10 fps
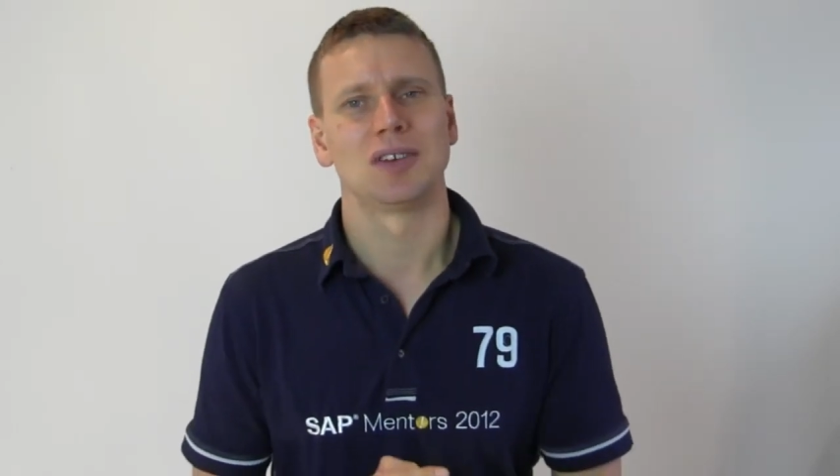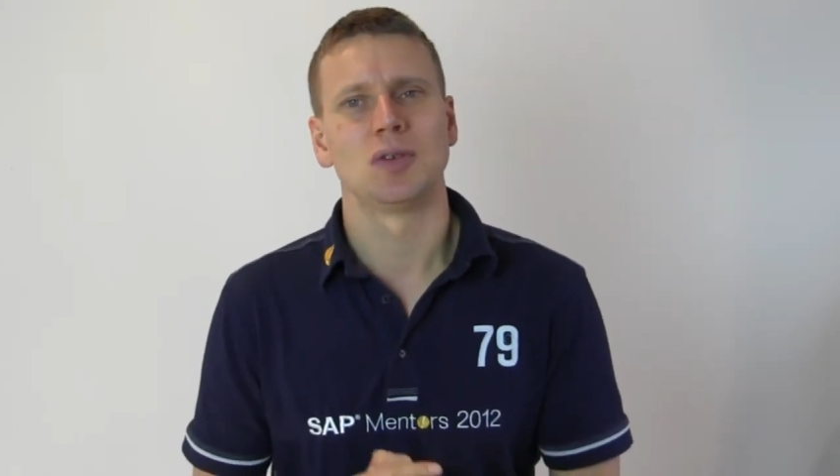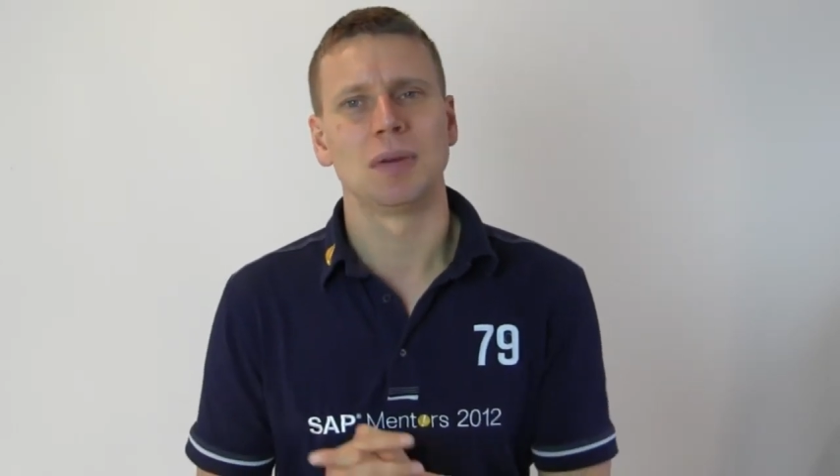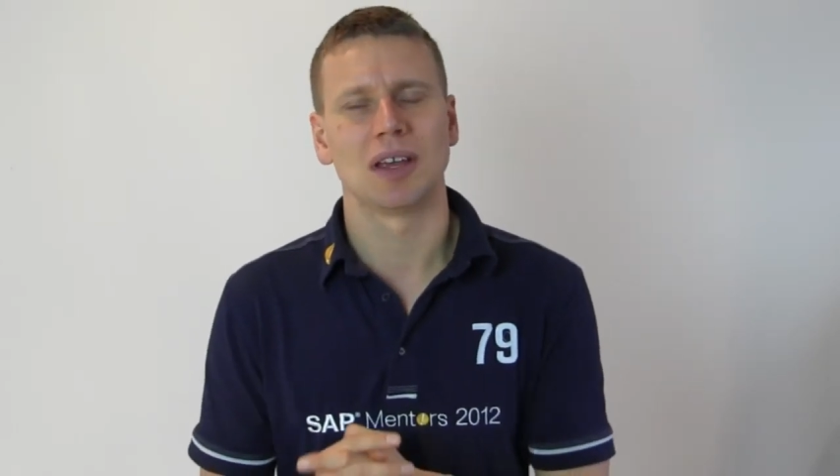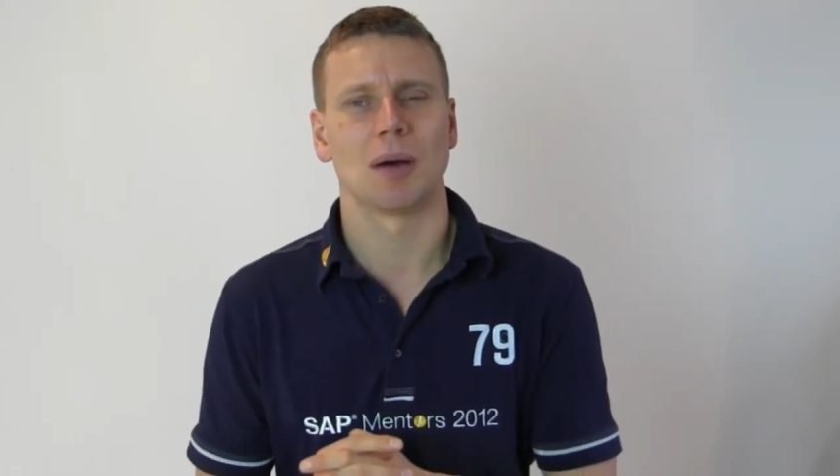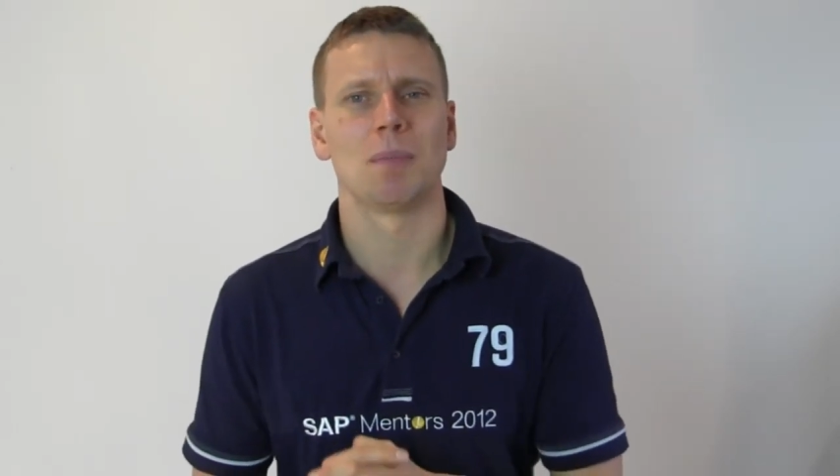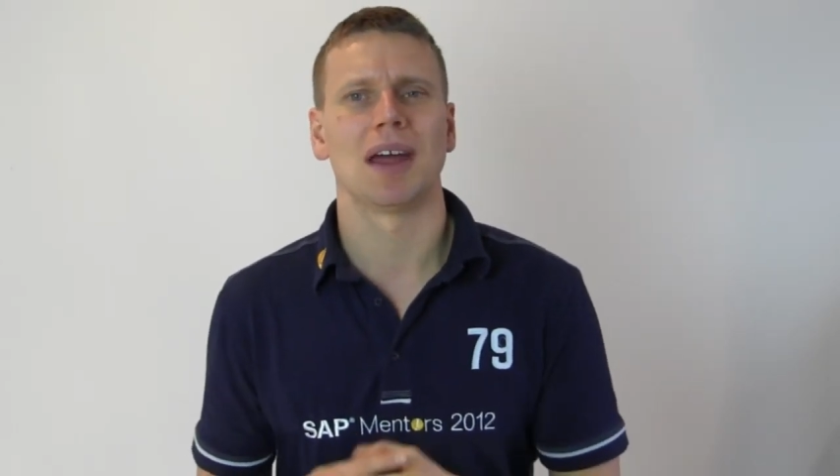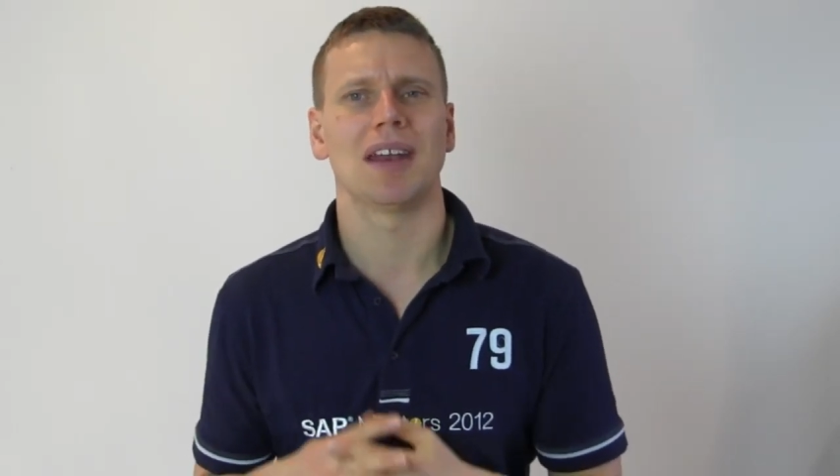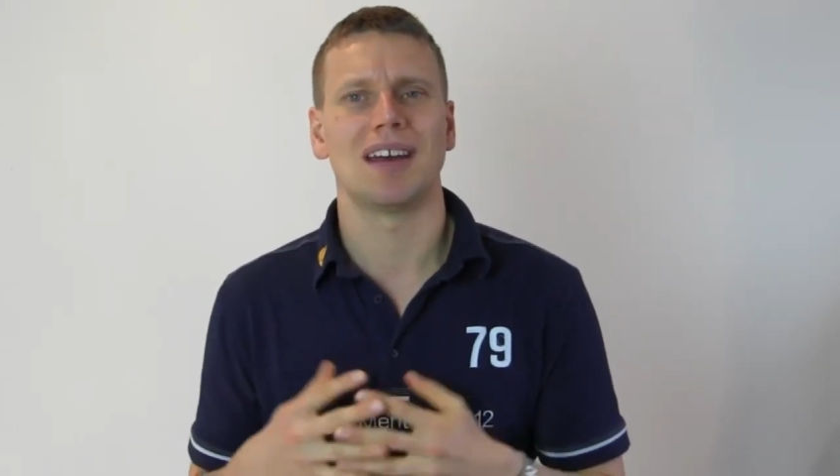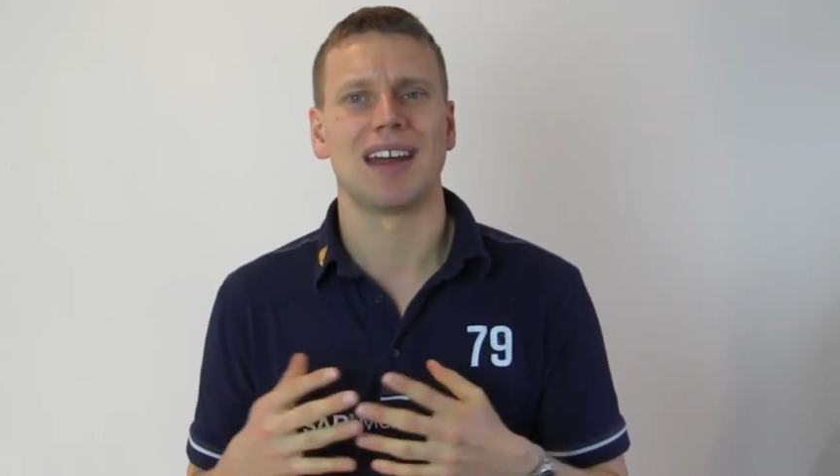to become
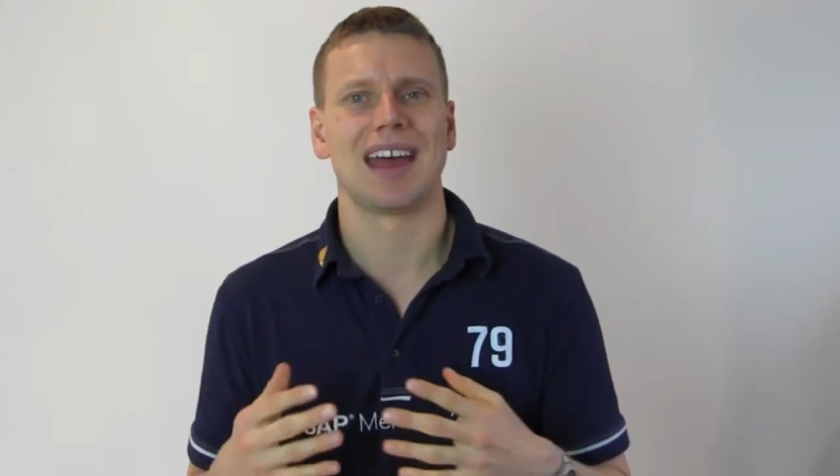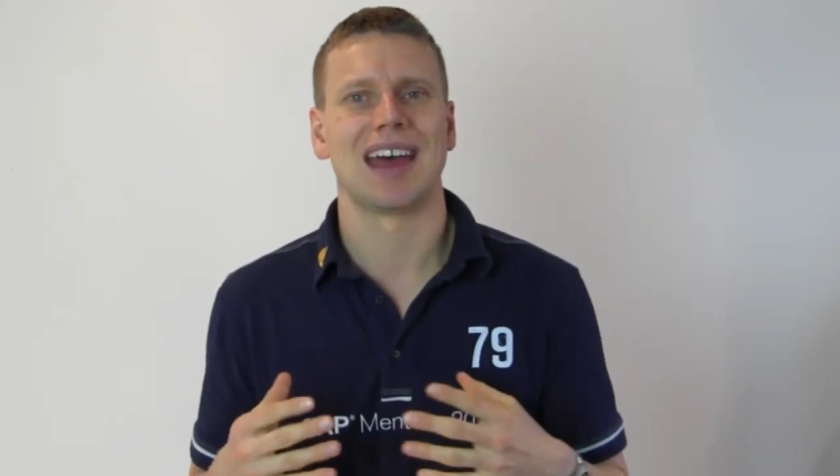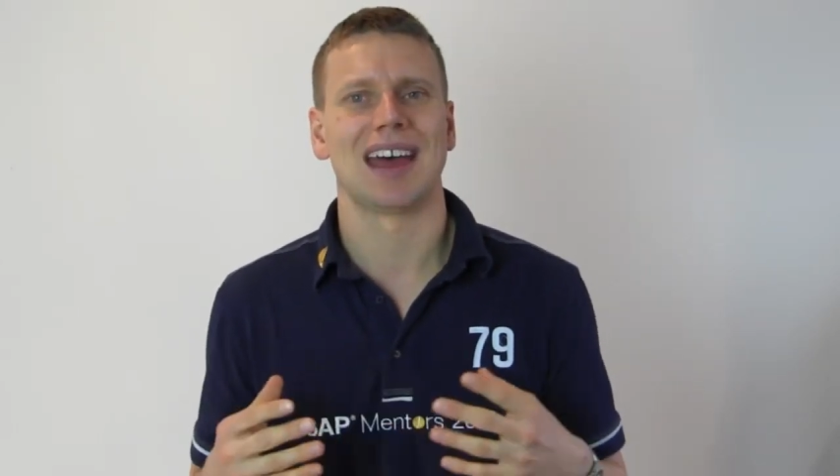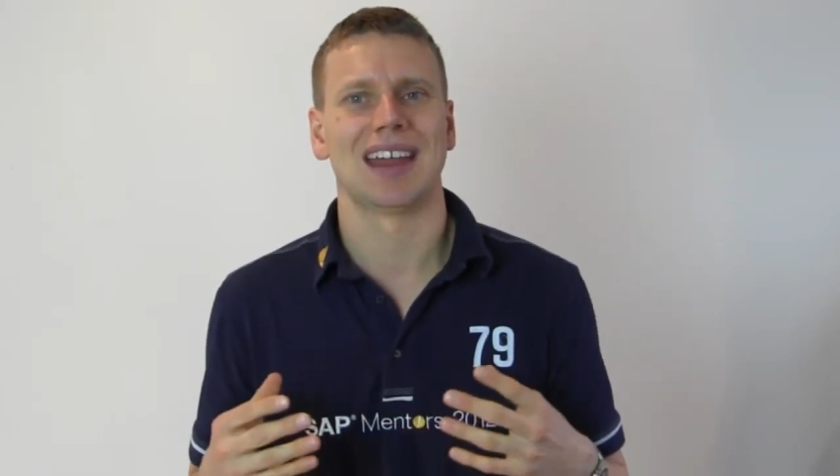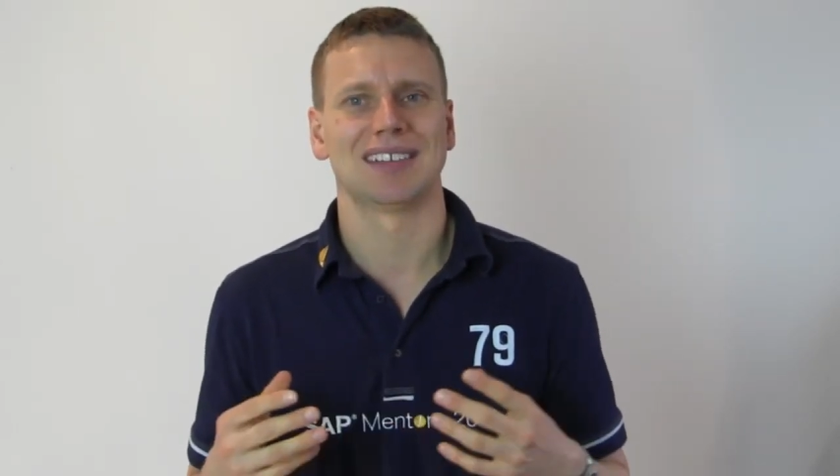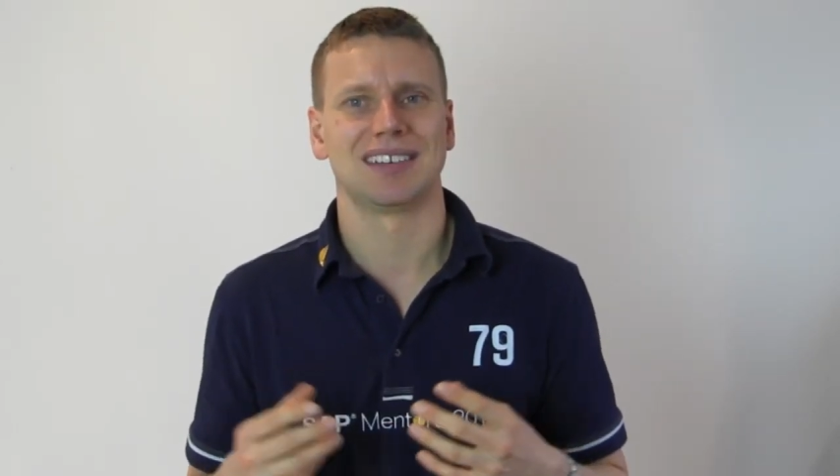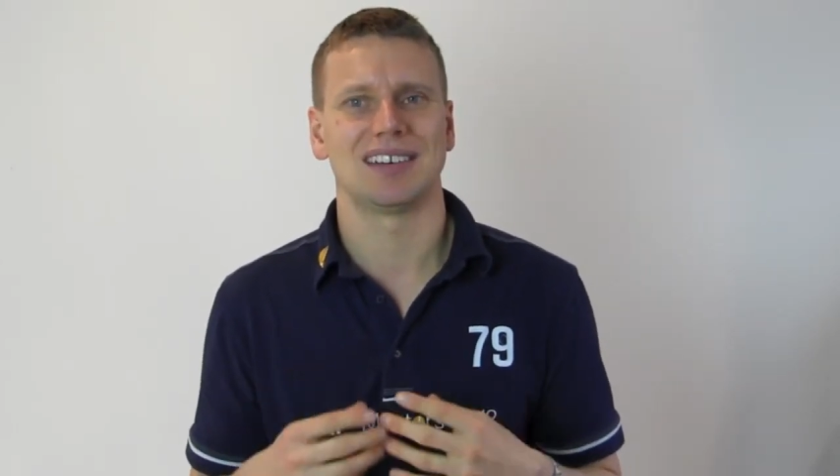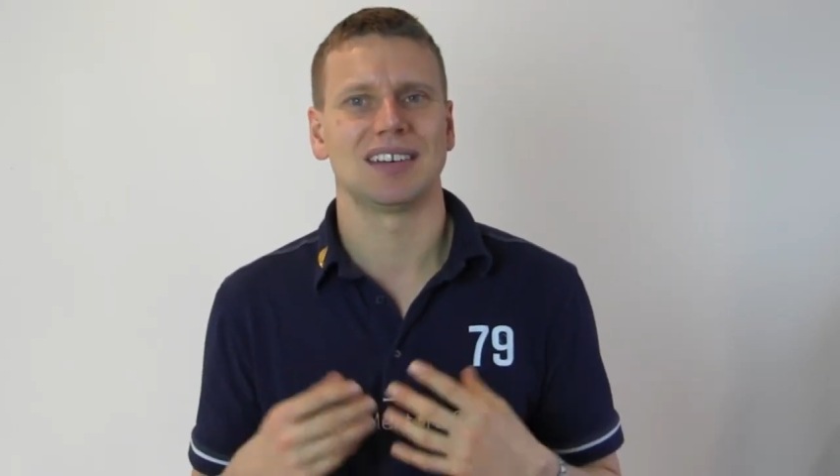better at